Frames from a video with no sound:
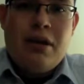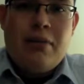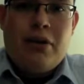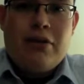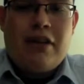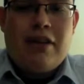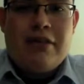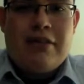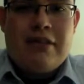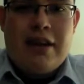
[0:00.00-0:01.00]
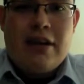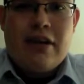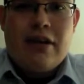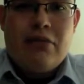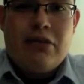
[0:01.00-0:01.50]
post office
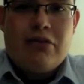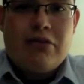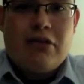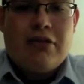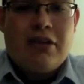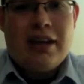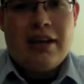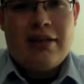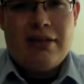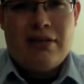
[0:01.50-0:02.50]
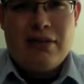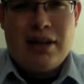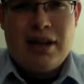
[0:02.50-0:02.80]
center, which was also connected to